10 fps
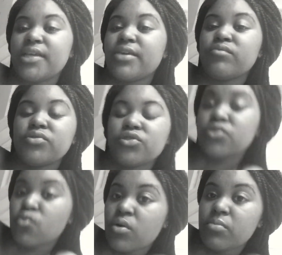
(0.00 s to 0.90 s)
It was
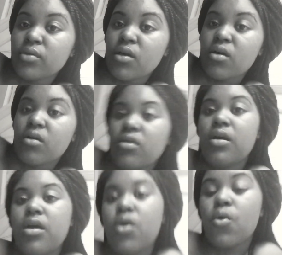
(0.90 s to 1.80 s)
just horrible, y'all.
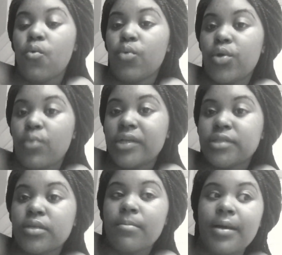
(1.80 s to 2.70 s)
What a
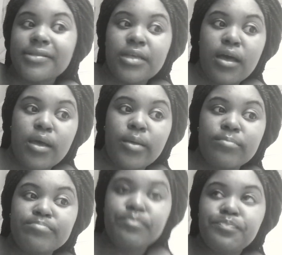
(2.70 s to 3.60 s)
waste of my
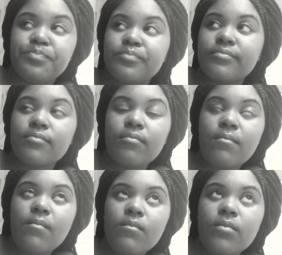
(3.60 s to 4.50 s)
time.
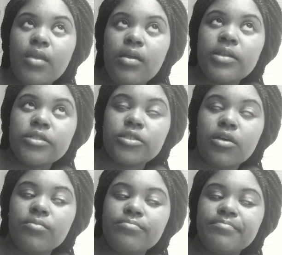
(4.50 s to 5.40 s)
And
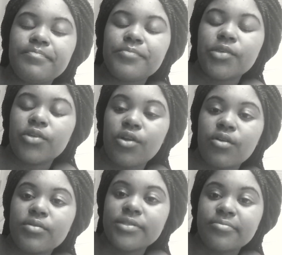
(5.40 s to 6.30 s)
so, your
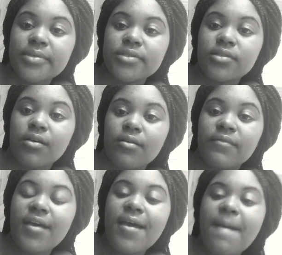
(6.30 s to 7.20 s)
girl is pissed off.
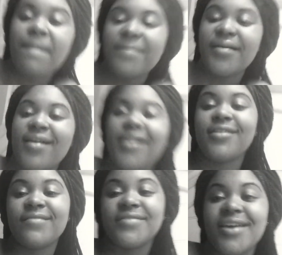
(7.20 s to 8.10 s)
But
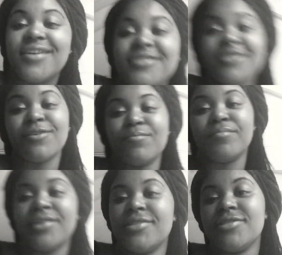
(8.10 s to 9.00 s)
I love you guys so
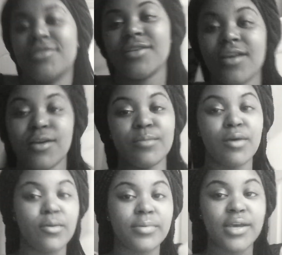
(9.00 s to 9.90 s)
much. Um,
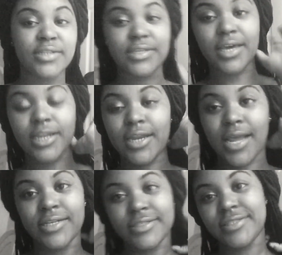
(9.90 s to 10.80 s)
I hope you guys had a
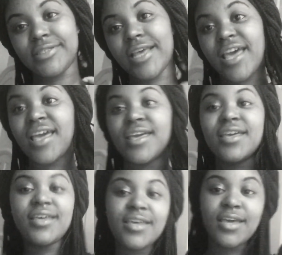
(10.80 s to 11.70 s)
nice
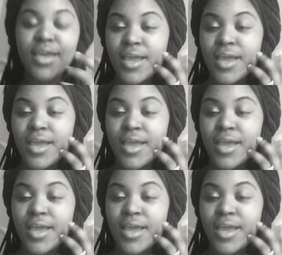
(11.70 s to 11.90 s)
day.